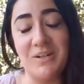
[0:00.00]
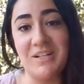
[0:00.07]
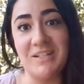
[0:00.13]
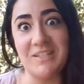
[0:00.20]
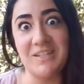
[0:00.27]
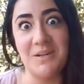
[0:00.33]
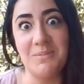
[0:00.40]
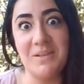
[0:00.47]
And
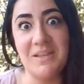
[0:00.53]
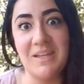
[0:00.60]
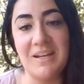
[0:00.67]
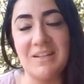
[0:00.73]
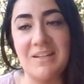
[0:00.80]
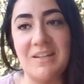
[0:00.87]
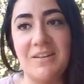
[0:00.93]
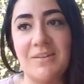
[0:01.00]
it's going to be
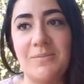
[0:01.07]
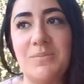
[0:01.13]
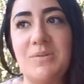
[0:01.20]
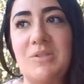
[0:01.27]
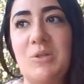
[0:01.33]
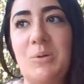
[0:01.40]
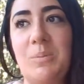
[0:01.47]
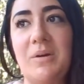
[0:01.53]
like a
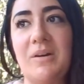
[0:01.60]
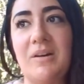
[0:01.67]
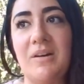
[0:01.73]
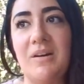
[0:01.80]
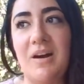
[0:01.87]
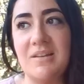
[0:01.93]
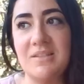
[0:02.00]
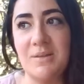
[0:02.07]

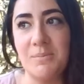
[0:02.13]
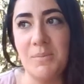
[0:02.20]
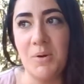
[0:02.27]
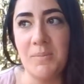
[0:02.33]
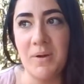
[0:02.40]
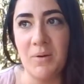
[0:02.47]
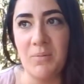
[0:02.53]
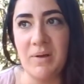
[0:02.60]
super awesome
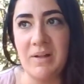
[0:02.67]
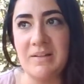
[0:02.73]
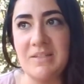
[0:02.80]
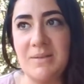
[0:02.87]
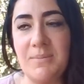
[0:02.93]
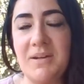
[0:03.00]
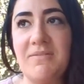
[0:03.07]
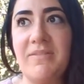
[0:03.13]
moment when
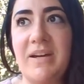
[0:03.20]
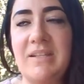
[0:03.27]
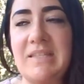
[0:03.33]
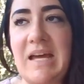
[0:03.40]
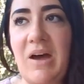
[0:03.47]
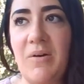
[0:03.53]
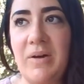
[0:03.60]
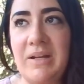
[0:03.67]
somebody
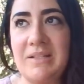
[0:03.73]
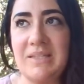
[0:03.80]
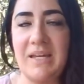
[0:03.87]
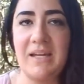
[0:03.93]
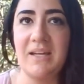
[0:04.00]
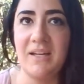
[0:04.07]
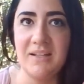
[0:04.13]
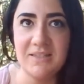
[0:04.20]
finds out. And it's
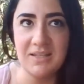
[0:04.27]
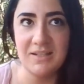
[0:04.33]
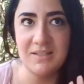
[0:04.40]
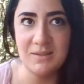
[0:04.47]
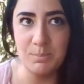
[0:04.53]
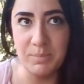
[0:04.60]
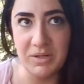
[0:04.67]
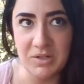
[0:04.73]
like,
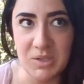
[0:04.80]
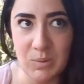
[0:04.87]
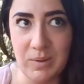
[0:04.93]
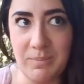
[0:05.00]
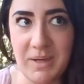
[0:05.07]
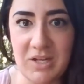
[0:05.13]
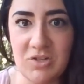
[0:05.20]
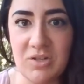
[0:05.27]
it's
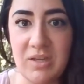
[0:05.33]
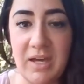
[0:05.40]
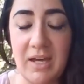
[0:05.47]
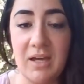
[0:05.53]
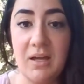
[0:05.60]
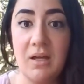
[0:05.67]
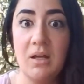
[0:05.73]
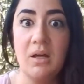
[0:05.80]
bittersweet because you're
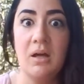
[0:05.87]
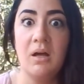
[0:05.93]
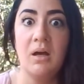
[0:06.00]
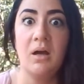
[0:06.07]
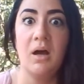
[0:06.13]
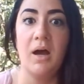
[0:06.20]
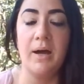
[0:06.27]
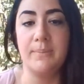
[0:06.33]
like,
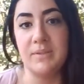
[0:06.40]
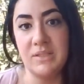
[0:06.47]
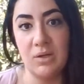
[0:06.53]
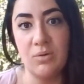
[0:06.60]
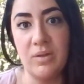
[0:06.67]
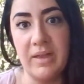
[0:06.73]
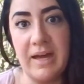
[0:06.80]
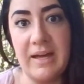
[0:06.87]
I'm
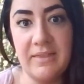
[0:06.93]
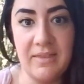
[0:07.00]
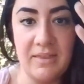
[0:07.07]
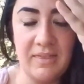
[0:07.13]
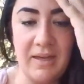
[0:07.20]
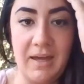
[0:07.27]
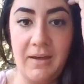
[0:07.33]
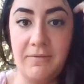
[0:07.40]
so glad
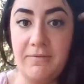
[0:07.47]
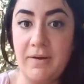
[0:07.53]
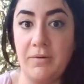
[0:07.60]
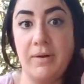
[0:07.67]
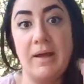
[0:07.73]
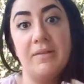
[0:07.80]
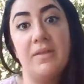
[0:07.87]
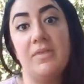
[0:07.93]
that they
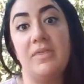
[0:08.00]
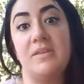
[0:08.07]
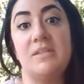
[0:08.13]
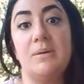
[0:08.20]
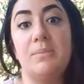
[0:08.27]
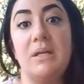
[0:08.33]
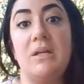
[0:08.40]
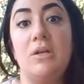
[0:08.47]
found out that
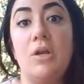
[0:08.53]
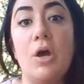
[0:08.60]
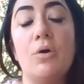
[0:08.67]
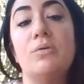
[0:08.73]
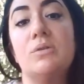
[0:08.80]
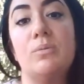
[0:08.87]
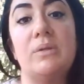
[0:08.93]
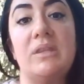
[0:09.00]
somebody
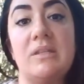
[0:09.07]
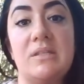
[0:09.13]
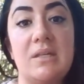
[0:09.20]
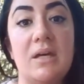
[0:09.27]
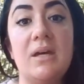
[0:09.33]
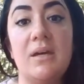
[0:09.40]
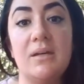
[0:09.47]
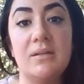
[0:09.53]
knows what this
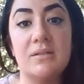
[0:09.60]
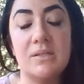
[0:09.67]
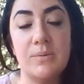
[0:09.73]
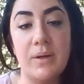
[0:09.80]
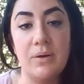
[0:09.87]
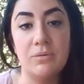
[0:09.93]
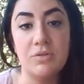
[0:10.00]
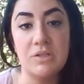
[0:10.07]
is. So
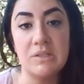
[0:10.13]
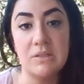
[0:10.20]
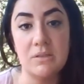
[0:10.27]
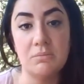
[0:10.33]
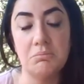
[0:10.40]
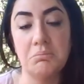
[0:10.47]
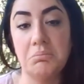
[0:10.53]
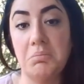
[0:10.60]
I don't
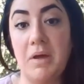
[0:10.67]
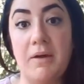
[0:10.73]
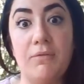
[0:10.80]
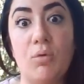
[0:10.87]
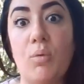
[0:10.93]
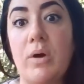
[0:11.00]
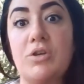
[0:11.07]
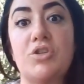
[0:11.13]
just
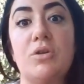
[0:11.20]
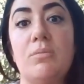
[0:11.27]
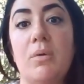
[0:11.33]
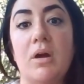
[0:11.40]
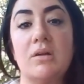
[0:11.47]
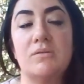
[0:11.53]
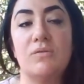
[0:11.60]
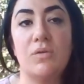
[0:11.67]
have question
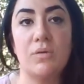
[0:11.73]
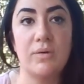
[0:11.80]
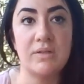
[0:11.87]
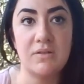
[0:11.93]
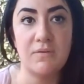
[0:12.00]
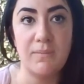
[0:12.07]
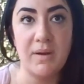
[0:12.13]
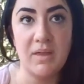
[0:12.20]
marks for the
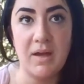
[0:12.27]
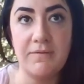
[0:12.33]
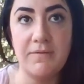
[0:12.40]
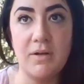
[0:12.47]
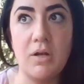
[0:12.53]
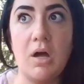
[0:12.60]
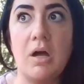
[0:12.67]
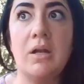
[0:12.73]
rest of my life
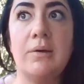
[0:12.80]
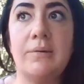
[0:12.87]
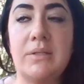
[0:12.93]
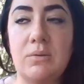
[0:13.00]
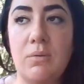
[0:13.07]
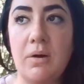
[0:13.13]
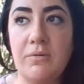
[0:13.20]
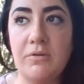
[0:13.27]
and not know
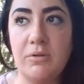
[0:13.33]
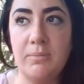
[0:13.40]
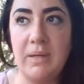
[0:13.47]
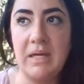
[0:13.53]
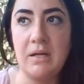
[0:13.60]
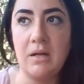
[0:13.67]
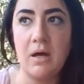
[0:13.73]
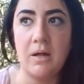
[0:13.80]
what's wrong with
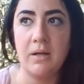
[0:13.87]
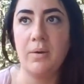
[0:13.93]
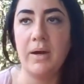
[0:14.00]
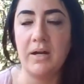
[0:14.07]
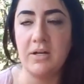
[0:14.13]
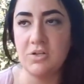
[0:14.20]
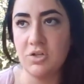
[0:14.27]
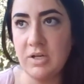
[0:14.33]
me and not know
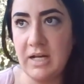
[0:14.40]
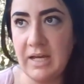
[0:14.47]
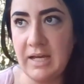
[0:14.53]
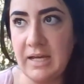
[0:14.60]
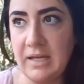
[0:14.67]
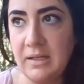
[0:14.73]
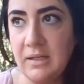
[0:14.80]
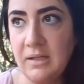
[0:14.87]
how to treat
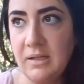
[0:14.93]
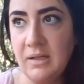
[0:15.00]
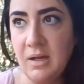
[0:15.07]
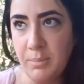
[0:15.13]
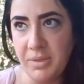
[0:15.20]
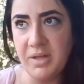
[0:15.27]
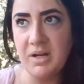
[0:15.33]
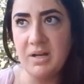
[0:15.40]
it.
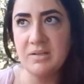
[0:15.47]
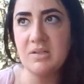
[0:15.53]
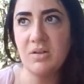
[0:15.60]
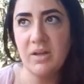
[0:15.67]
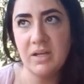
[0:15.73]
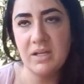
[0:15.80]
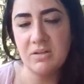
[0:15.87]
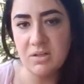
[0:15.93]
But then
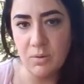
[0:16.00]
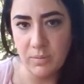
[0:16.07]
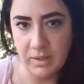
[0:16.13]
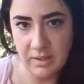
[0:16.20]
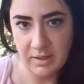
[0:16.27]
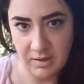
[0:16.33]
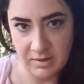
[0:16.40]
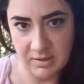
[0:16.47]
also like, you don't
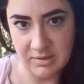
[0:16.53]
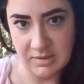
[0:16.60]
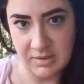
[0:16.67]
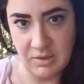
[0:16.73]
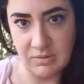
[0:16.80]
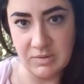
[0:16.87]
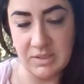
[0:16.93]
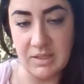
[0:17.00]
want to hear this
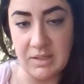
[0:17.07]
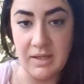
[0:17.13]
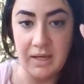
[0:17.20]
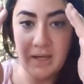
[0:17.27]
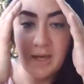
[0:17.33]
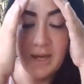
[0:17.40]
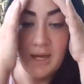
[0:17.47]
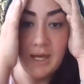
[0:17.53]
news that
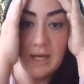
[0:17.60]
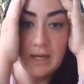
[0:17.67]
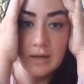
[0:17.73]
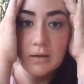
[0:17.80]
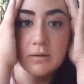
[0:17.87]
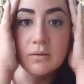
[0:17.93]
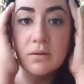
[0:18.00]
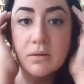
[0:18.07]
like,
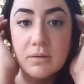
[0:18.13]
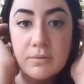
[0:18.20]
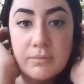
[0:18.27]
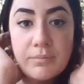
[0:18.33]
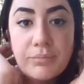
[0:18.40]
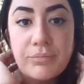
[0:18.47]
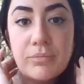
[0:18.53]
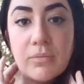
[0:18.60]
hey,
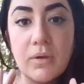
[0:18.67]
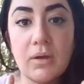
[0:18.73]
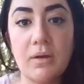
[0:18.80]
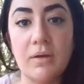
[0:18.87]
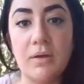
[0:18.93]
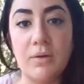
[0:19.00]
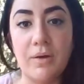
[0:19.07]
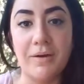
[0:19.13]

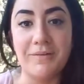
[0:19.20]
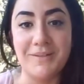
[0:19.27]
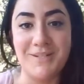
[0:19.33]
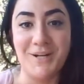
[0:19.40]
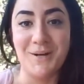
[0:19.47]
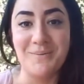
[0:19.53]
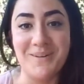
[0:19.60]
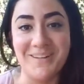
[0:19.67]
you have a
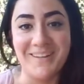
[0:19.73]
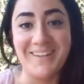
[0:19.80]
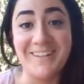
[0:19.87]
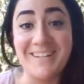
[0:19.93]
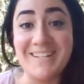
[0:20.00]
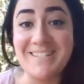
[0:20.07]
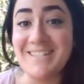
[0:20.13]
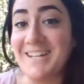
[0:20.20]
terminal
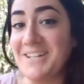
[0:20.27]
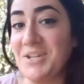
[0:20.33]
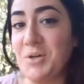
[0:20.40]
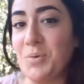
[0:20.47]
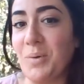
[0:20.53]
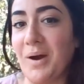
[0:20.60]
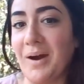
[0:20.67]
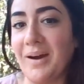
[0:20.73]
illness and
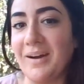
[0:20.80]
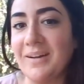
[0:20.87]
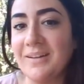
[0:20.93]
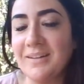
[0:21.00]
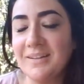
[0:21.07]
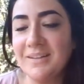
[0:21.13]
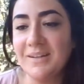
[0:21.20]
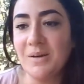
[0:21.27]
you are
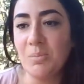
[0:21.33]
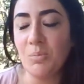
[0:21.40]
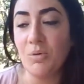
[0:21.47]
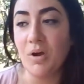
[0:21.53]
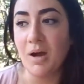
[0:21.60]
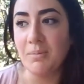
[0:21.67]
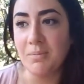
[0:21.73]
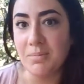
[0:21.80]

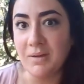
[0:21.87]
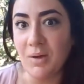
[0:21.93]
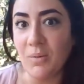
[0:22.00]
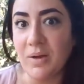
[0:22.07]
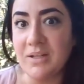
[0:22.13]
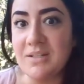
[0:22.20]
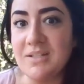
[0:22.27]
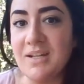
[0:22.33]
probably
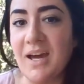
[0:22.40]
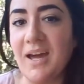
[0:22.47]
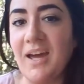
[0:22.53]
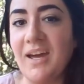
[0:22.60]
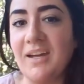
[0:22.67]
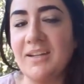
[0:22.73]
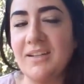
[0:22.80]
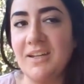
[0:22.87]
going to
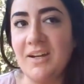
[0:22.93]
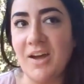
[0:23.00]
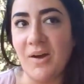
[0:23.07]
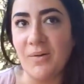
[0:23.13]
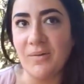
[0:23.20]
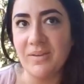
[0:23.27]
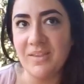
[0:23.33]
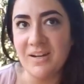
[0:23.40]
die, in
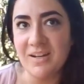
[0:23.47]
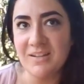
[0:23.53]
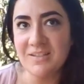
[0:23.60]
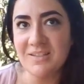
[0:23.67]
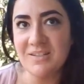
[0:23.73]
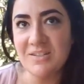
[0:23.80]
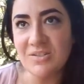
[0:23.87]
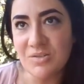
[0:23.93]
the
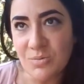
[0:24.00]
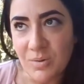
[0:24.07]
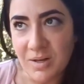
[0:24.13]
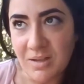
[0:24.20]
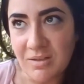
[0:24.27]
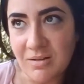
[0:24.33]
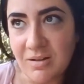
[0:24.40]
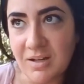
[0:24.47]
next
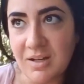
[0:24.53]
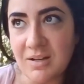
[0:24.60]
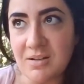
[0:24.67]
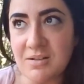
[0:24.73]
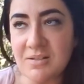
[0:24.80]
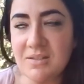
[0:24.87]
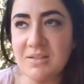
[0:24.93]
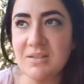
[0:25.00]
20, 30
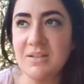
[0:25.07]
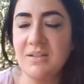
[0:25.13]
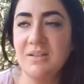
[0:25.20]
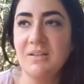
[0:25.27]
years.